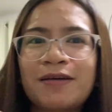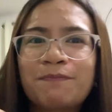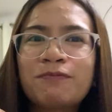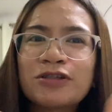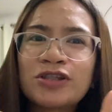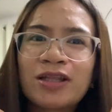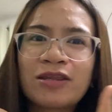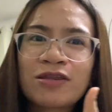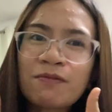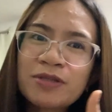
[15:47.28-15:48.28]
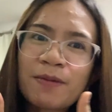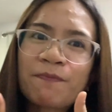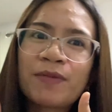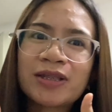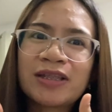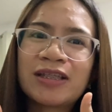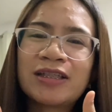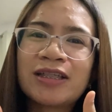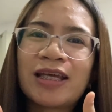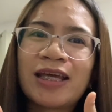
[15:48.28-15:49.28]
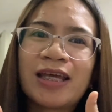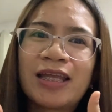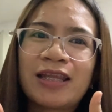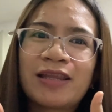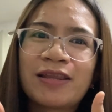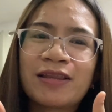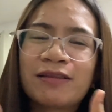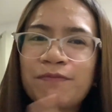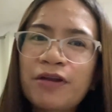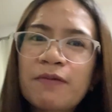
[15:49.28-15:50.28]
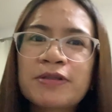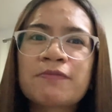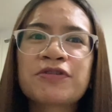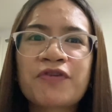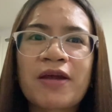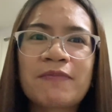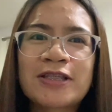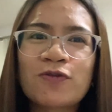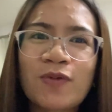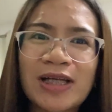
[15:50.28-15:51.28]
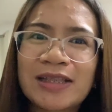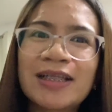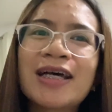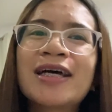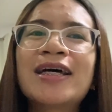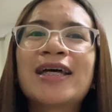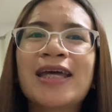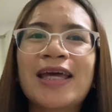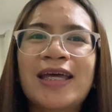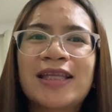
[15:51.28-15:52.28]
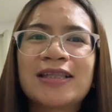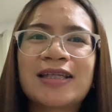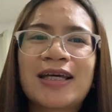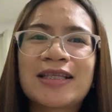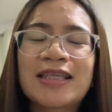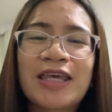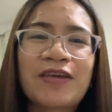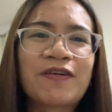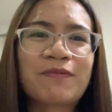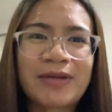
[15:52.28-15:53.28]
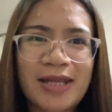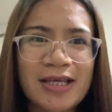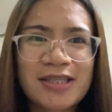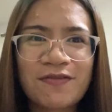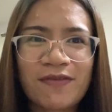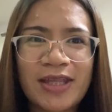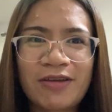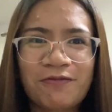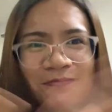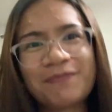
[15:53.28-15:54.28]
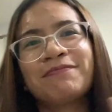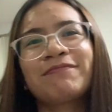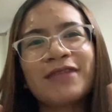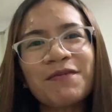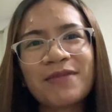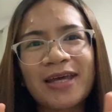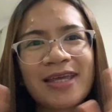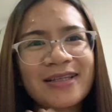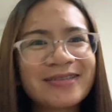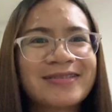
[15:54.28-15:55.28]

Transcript: push the thumbs up button and perhaps subscribe as well. And see you on my next video. Bye.